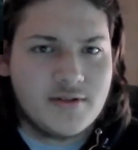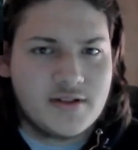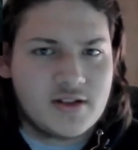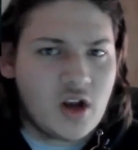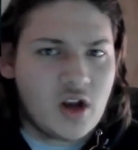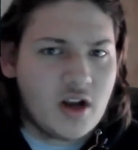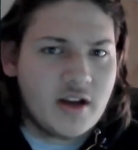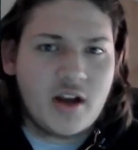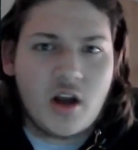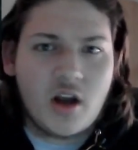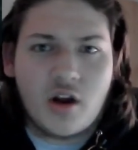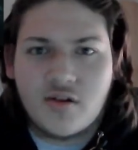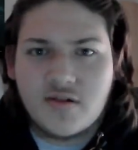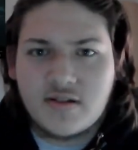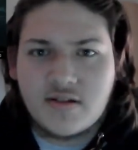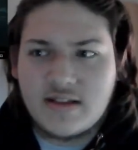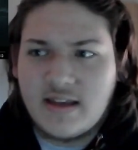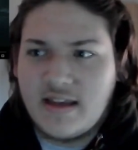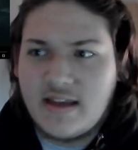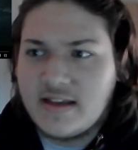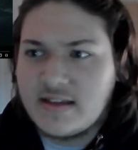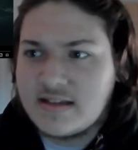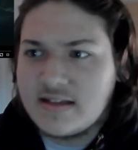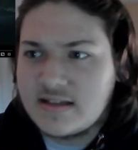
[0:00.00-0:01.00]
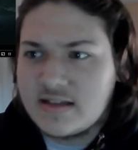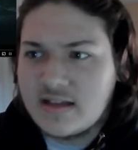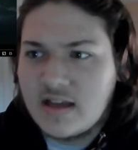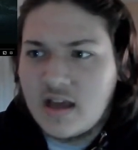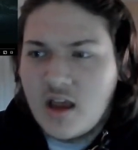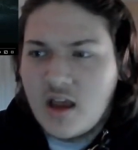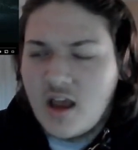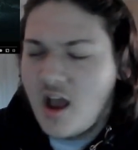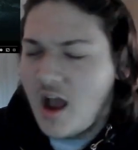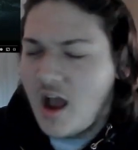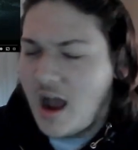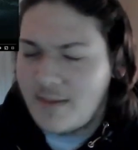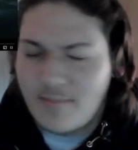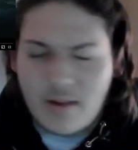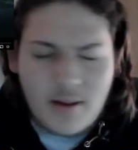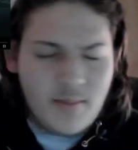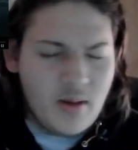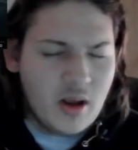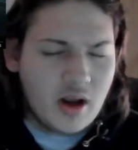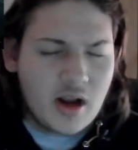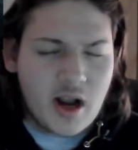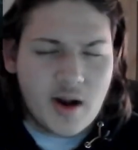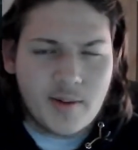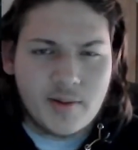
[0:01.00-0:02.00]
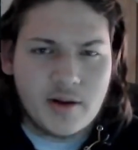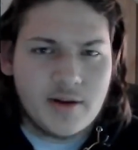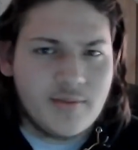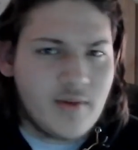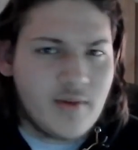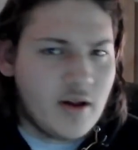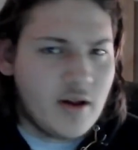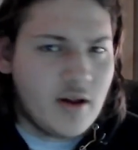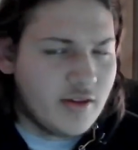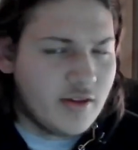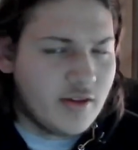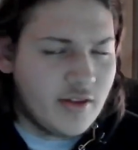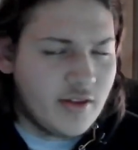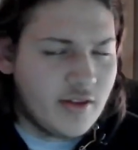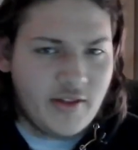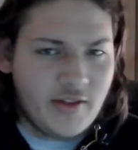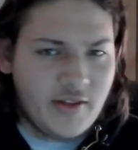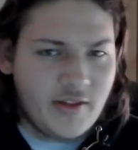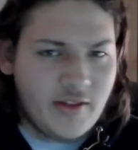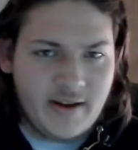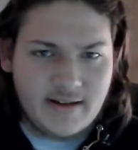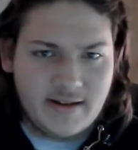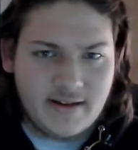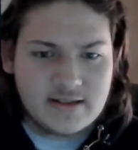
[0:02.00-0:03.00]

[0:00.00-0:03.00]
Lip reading: psychosis and maybe a couple of other things.